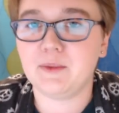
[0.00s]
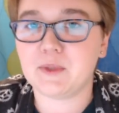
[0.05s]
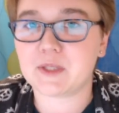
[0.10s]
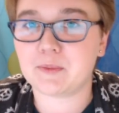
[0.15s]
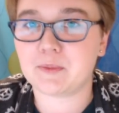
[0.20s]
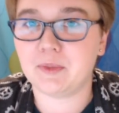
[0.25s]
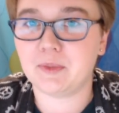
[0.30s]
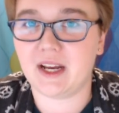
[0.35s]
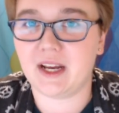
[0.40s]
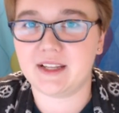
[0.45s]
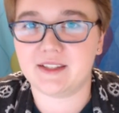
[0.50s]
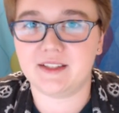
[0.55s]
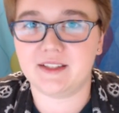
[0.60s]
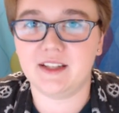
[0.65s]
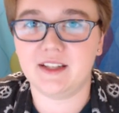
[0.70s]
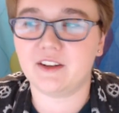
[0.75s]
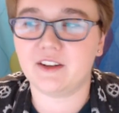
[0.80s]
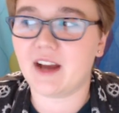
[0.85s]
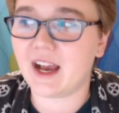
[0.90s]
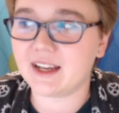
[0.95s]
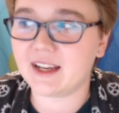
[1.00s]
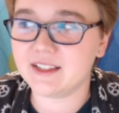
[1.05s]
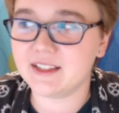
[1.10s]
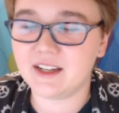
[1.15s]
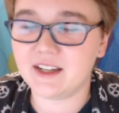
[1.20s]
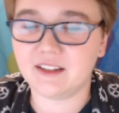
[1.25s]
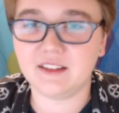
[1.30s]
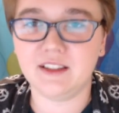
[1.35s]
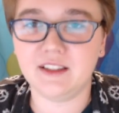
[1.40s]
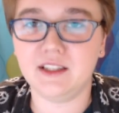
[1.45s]
pressed either
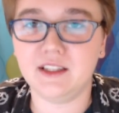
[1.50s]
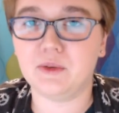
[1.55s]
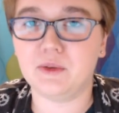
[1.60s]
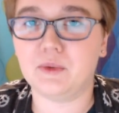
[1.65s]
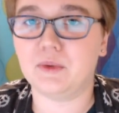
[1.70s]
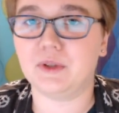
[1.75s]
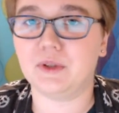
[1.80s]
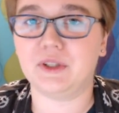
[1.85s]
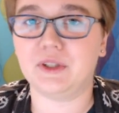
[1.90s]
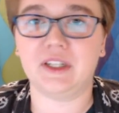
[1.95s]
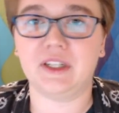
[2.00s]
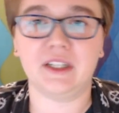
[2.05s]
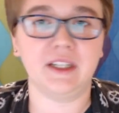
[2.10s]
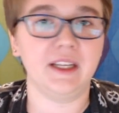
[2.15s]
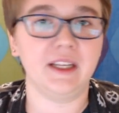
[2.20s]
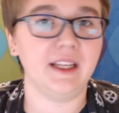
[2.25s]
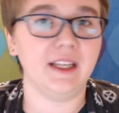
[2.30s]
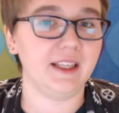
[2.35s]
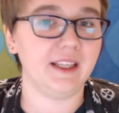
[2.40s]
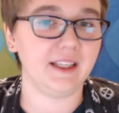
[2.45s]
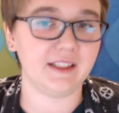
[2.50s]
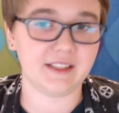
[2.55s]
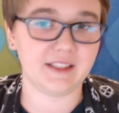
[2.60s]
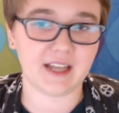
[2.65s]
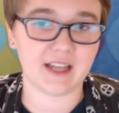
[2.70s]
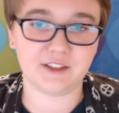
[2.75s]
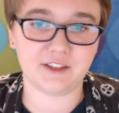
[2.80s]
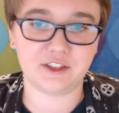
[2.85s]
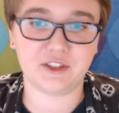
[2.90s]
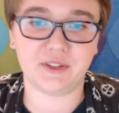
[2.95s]
accidentally or
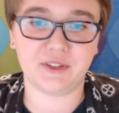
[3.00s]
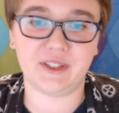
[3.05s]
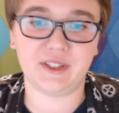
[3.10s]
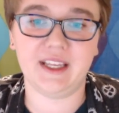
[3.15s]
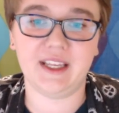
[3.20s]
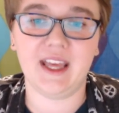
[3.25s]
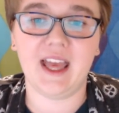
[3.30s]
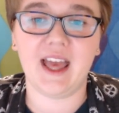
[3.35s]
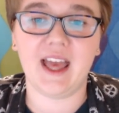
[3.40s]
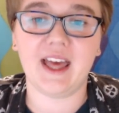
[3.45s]
intentionally